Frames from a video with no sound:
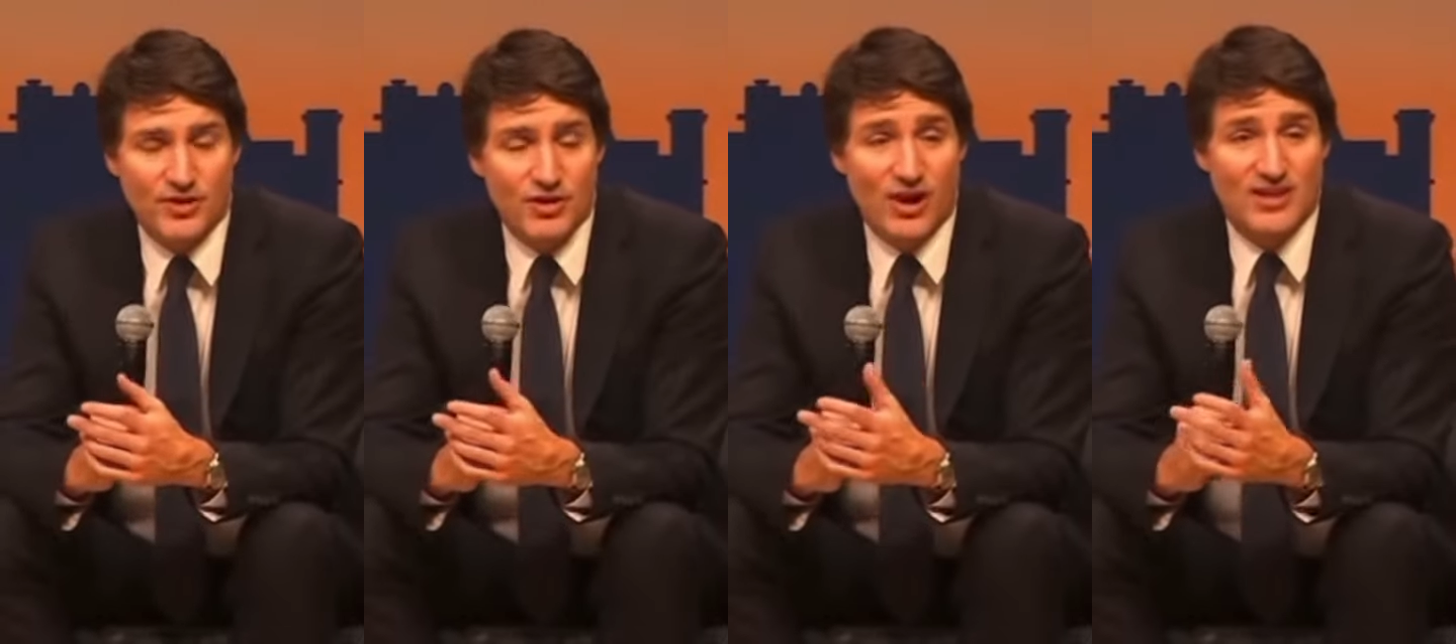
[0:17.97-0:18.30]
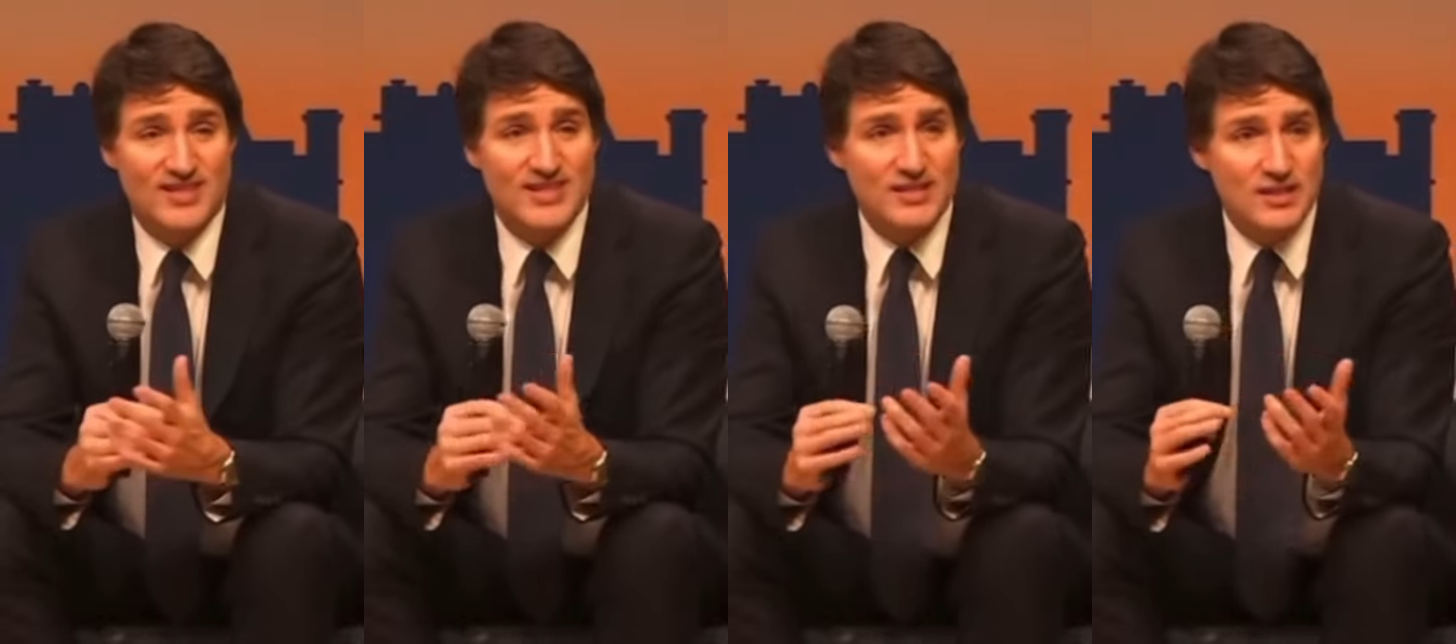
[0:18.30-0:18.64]

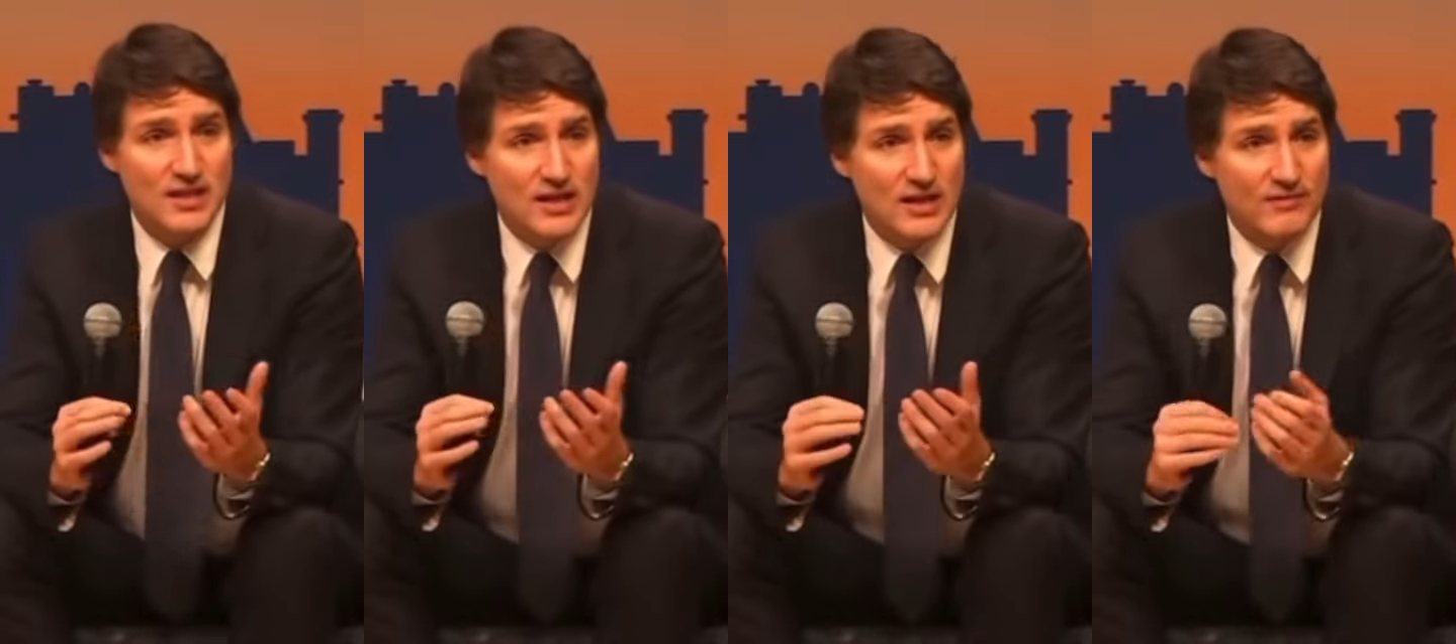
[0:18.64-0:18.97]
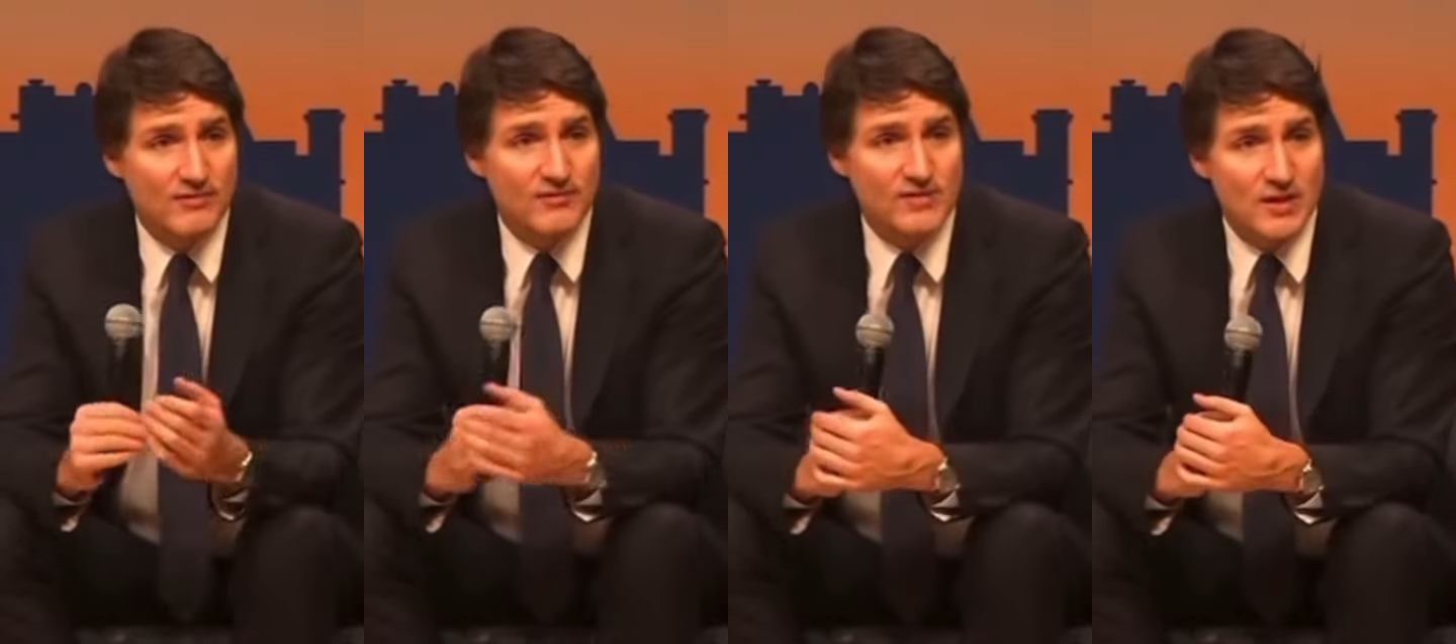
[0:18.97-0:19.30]
toxicity
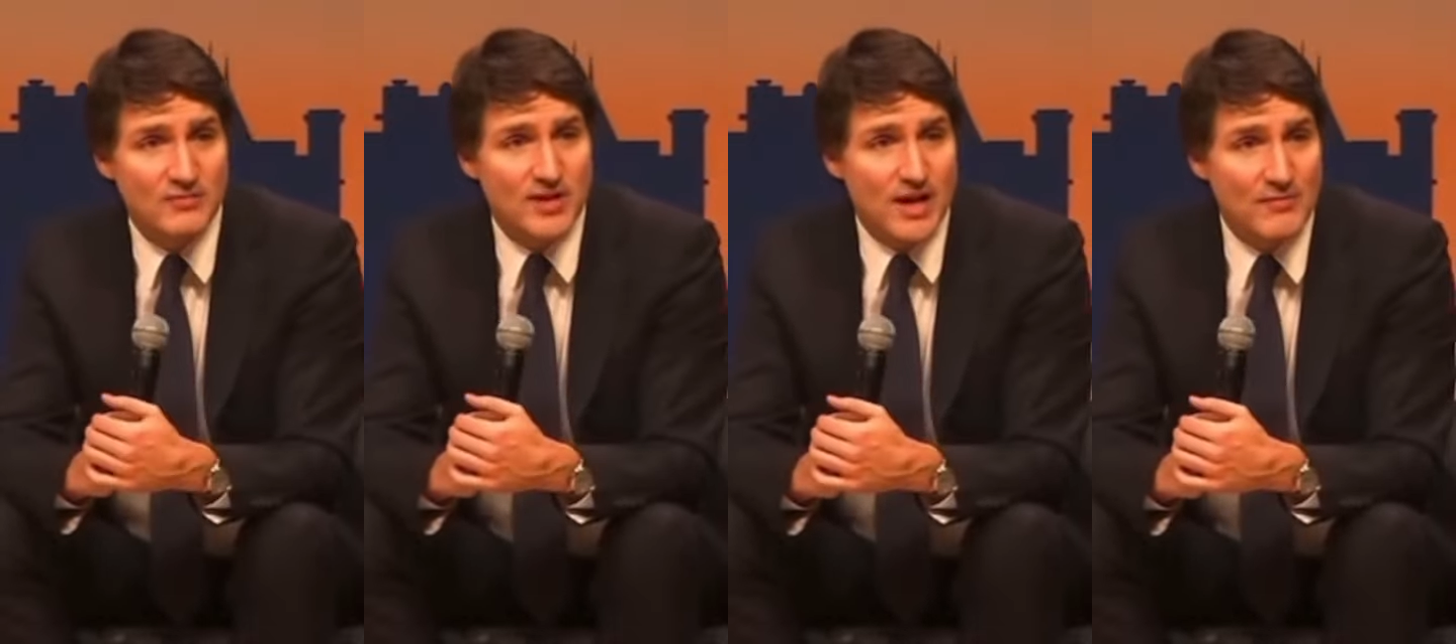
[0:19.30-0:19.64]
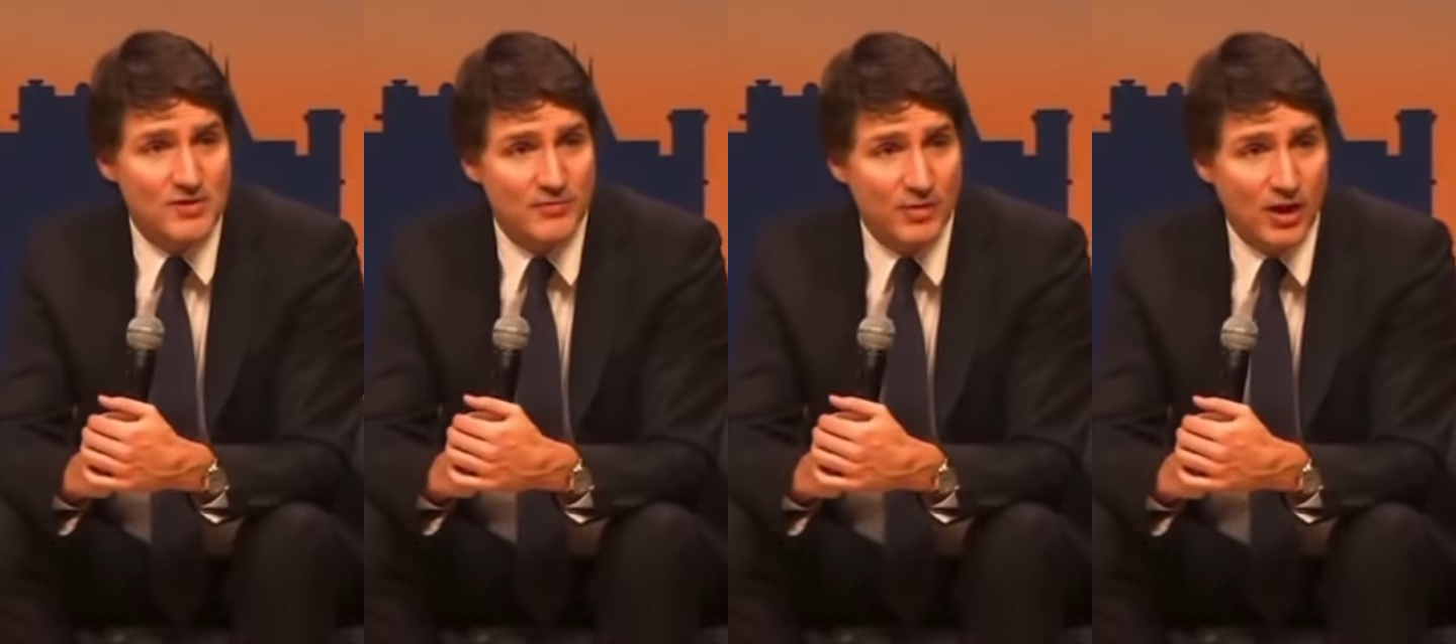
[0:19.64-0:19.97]
of some
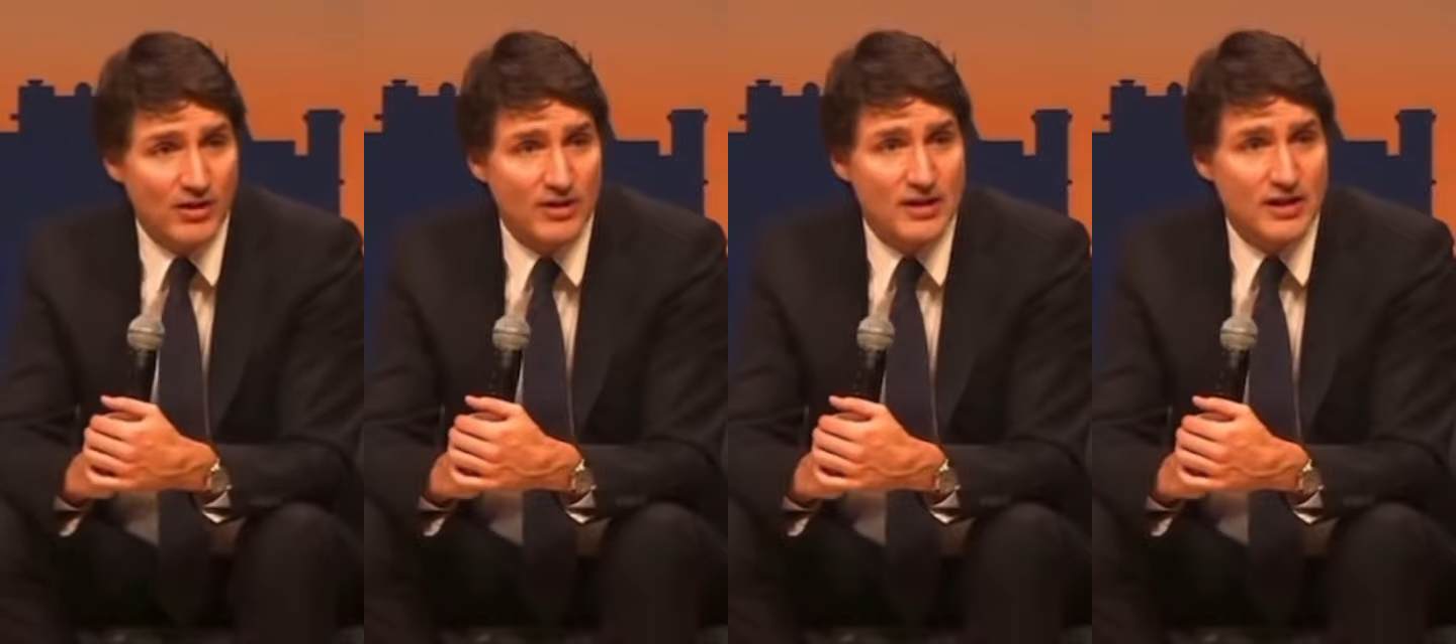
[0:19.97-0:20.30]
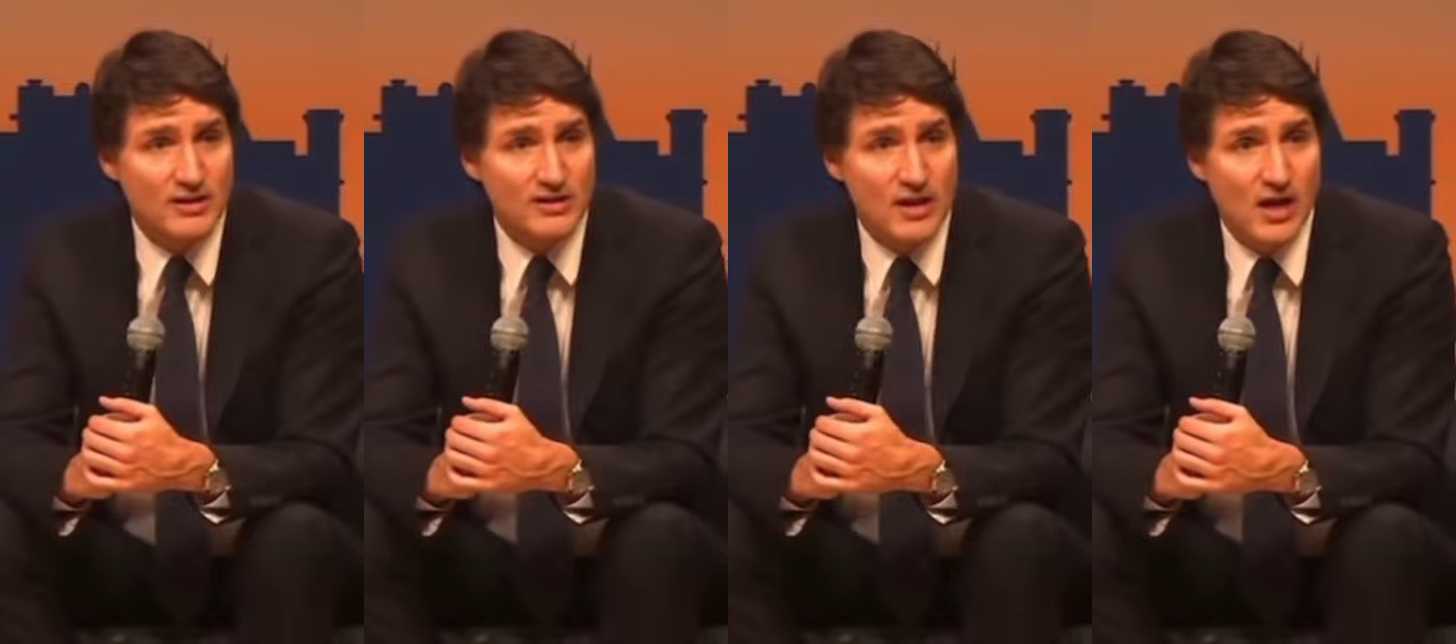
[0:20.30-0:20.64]
types of
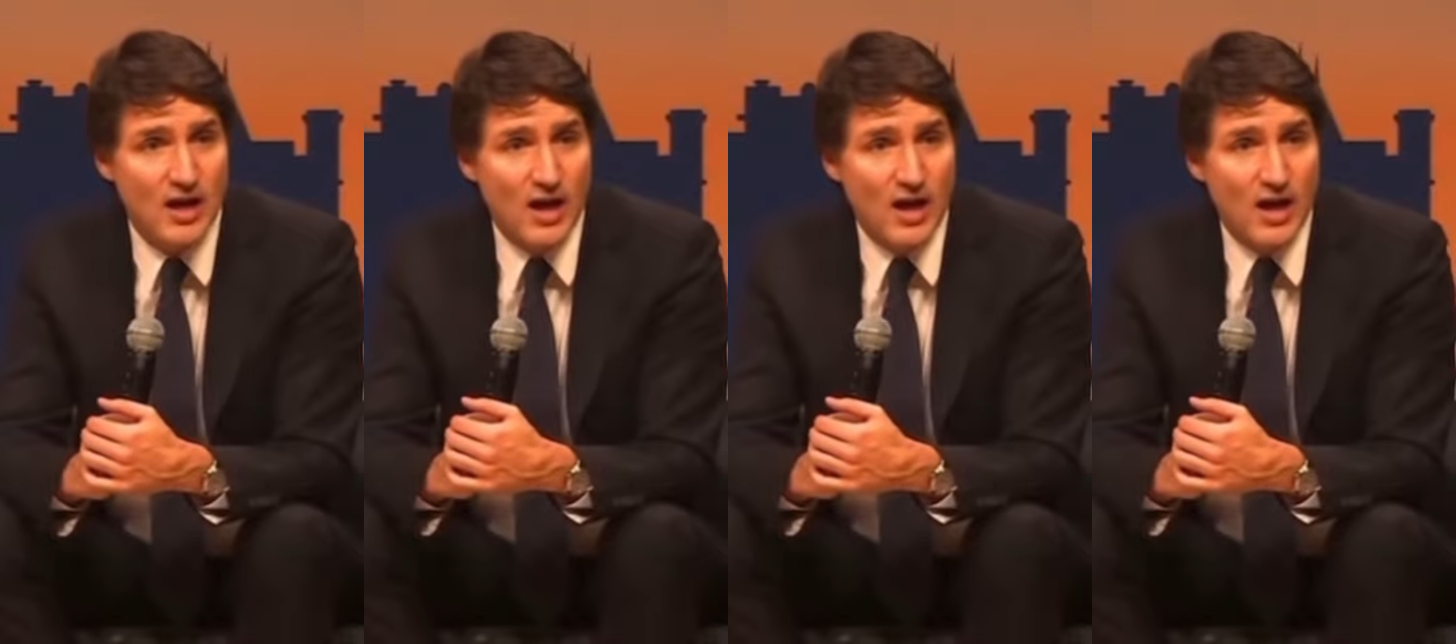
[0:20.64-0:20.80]
politics